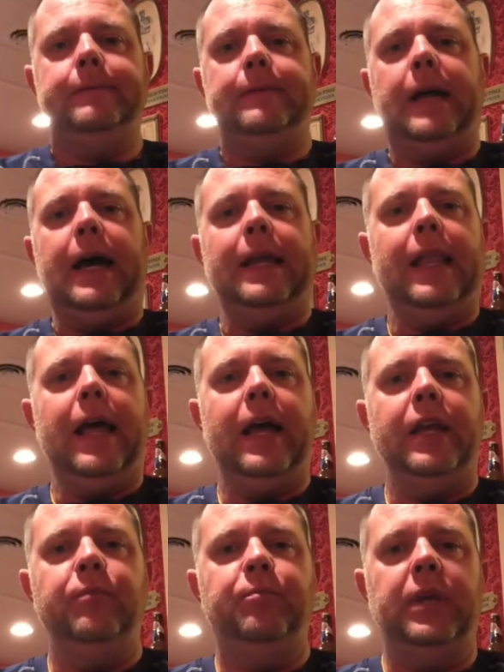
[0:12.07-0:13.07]

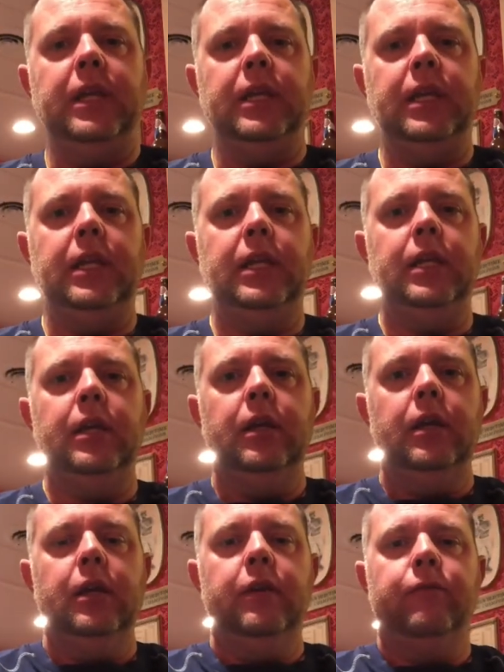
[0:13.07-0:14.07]
online PE
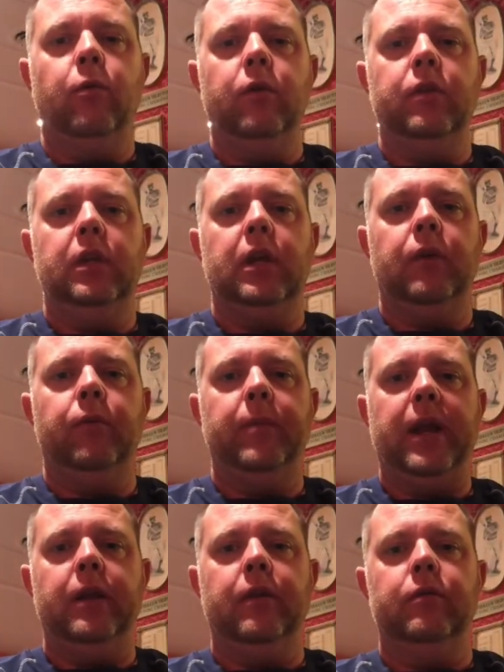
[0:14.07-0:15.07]
for the
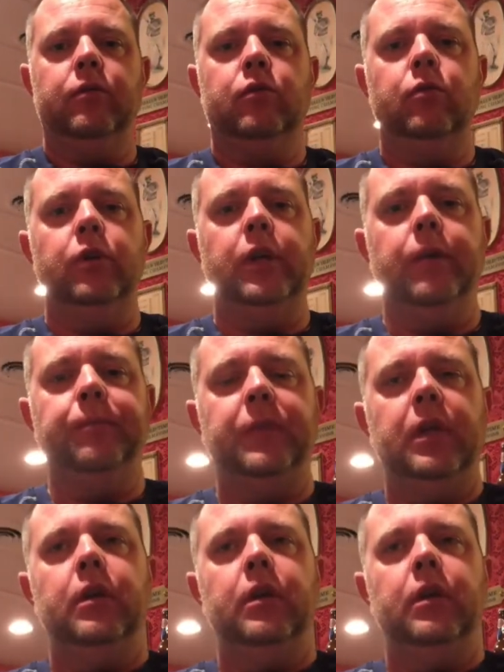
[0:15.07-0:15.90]
remaining of the school year.